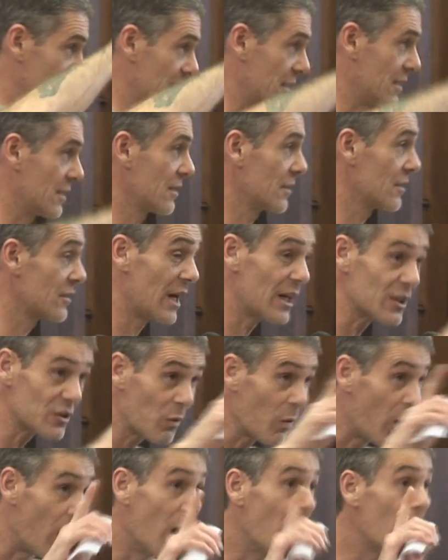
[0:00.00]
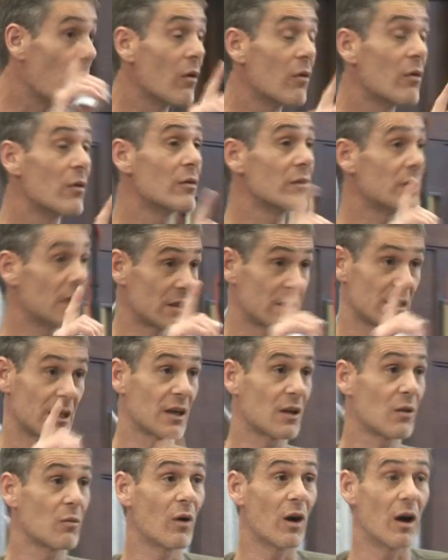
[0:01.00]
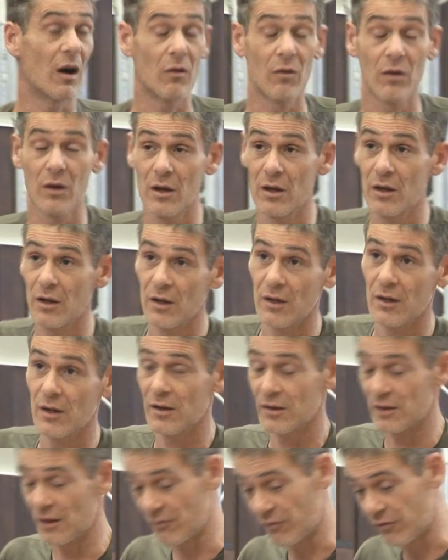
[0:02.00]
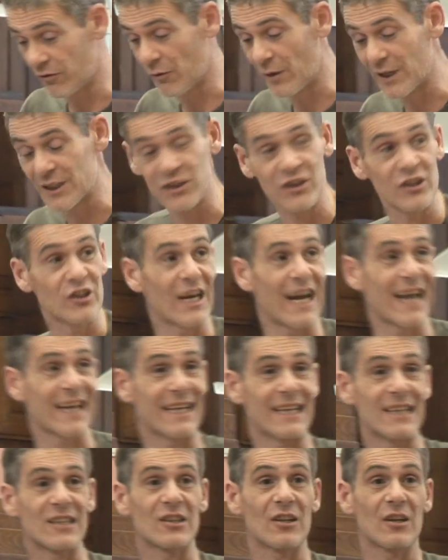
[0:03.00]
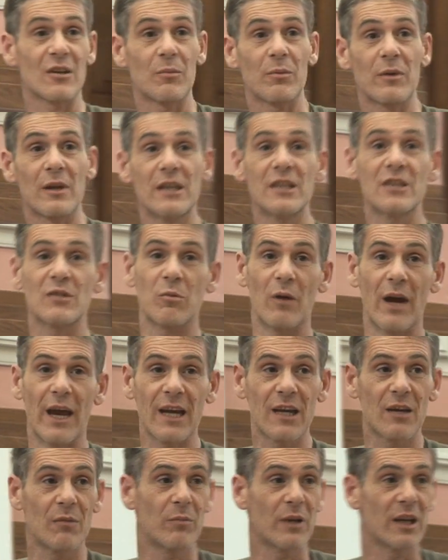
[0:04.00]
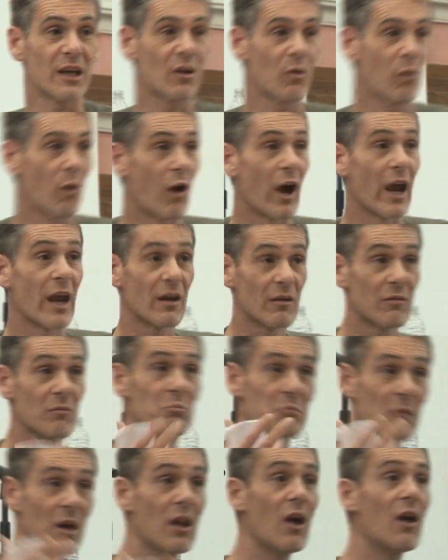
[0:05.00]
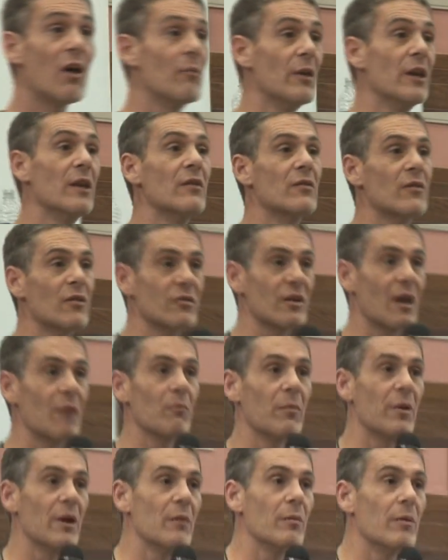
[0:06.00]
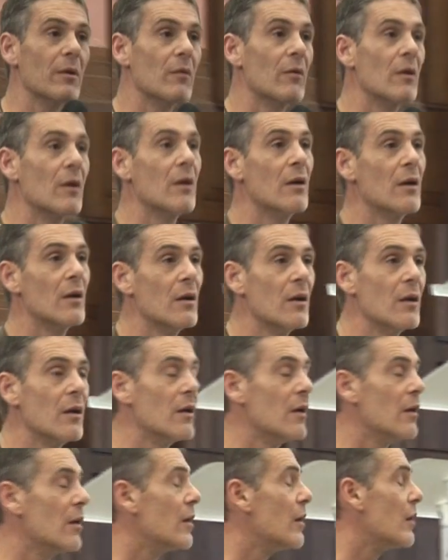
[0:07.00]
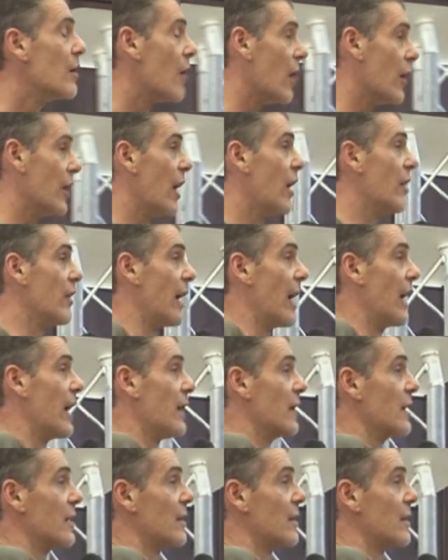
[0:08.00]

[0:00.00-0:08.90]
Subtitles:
It takes a while, it does take a while. Then fluorescent jackets that the police wear can be quite alarming to some people. I know that.